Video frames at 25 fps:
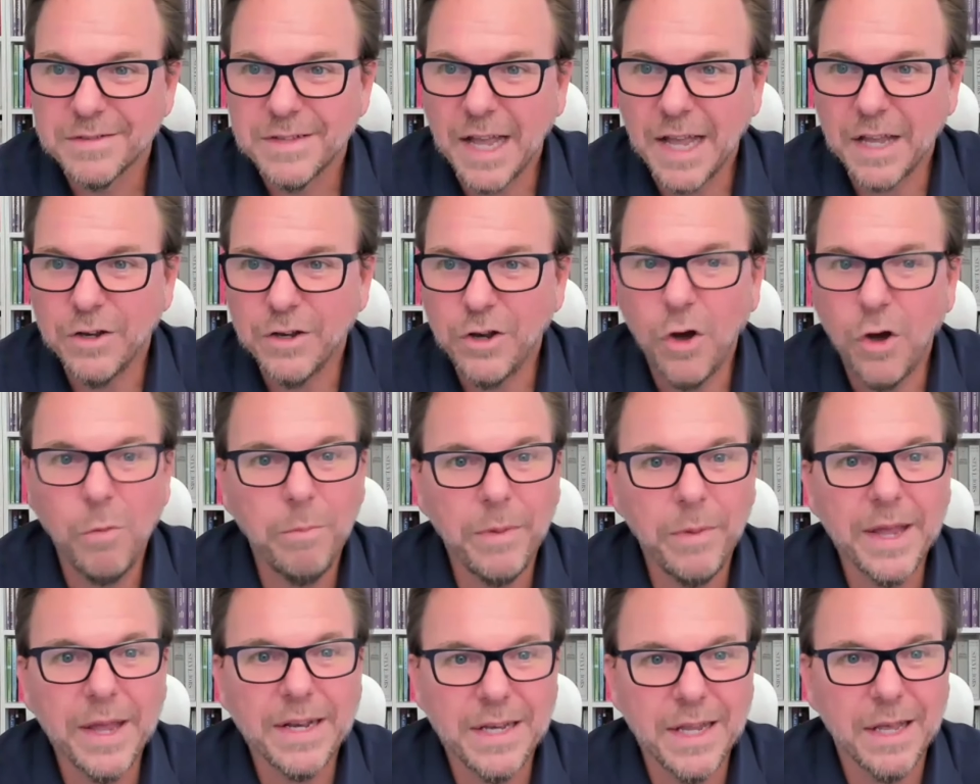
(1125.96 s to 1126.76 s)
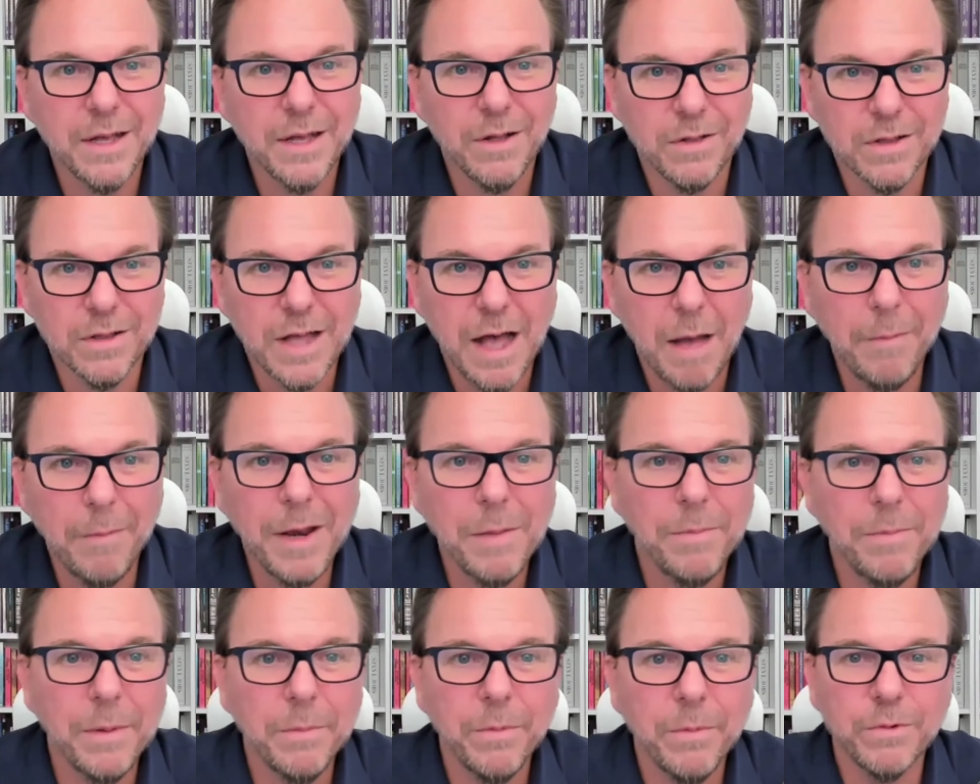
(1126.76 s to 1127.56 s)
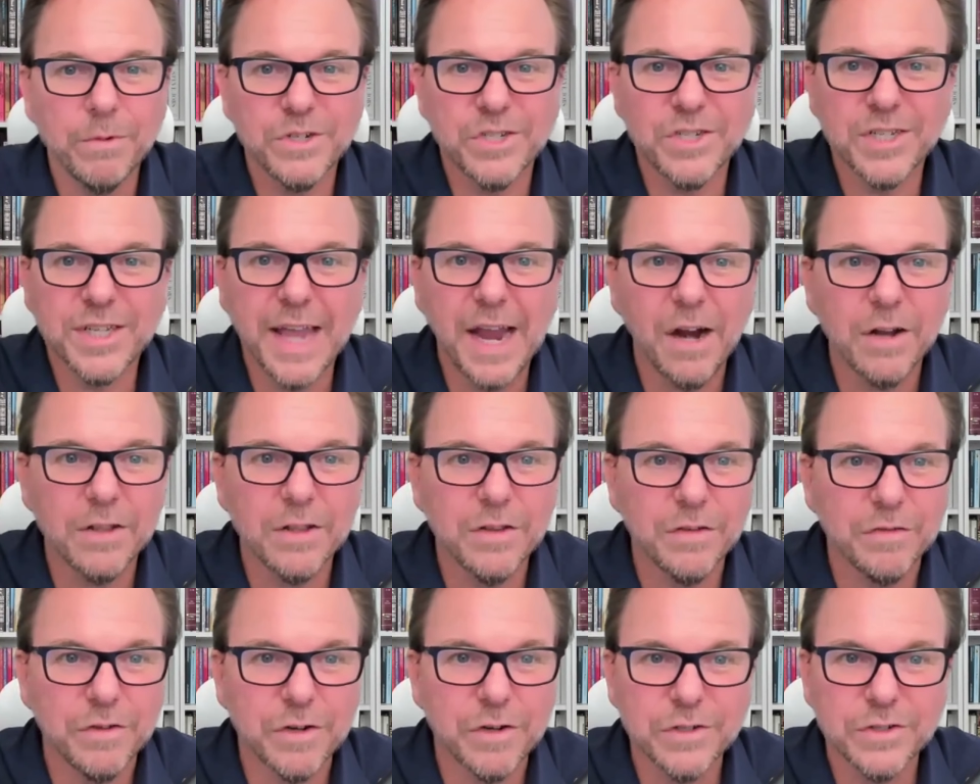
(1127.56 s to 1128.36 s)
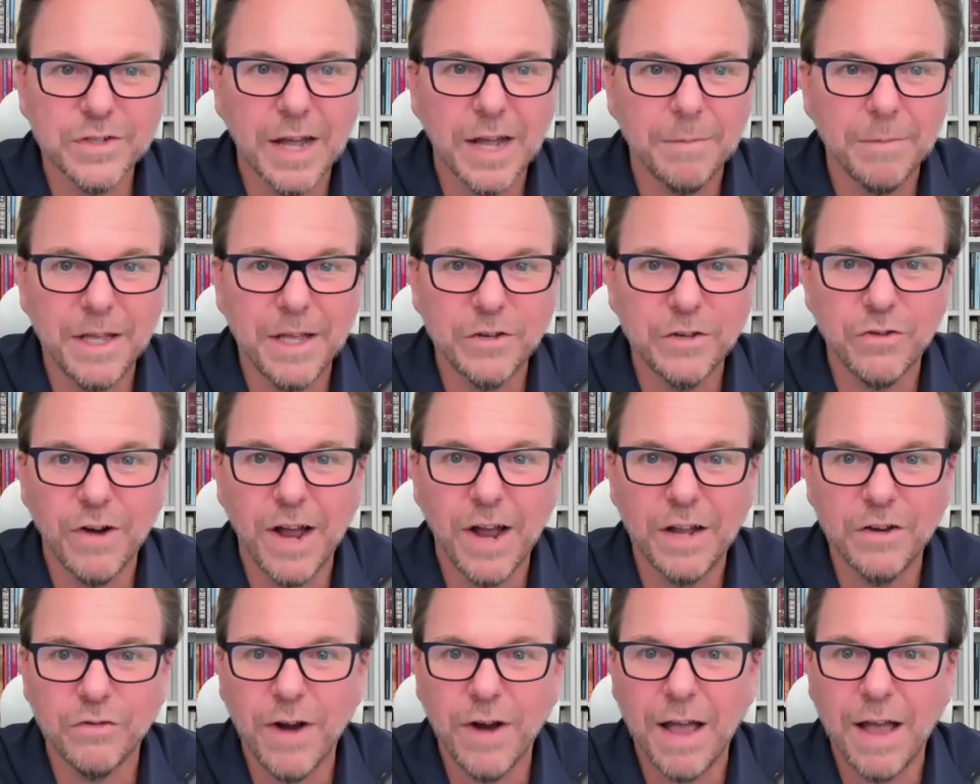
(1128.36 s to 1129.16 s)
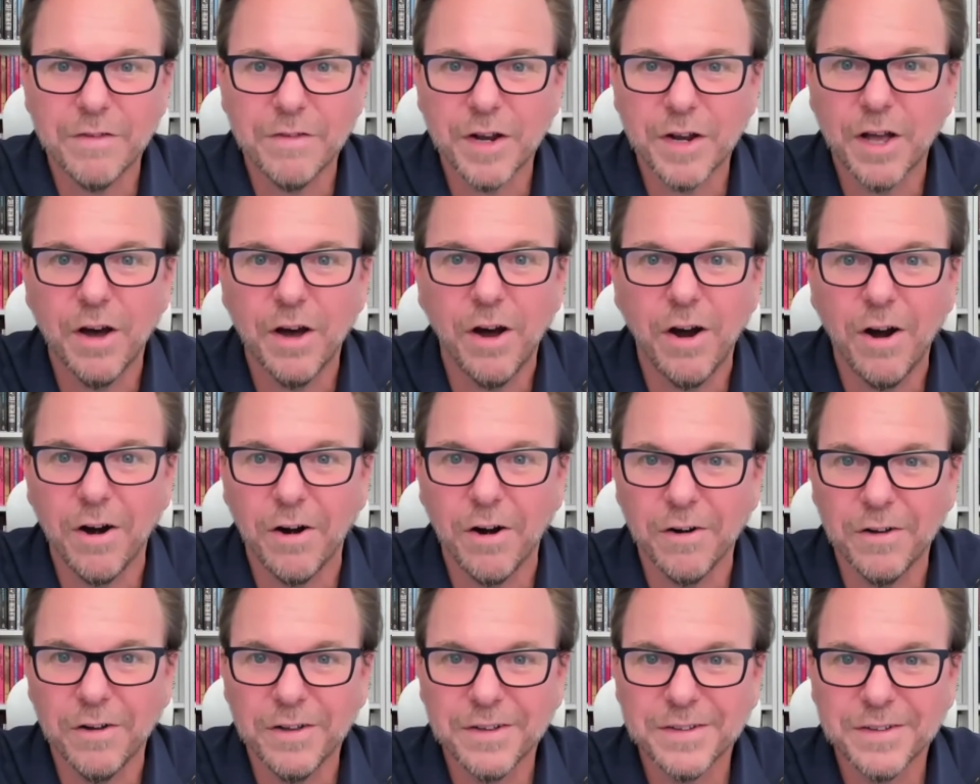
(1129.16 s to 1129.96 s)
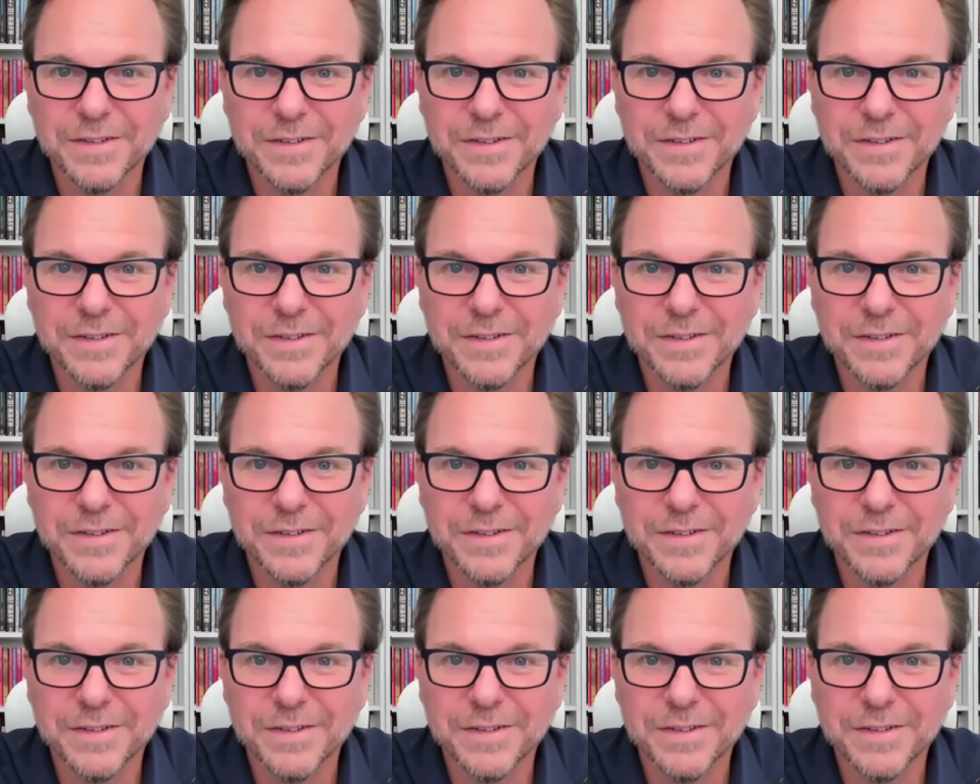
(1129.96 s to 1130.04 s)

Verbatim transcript: Like no big deal. How many people were scared the first time they tried driving a car?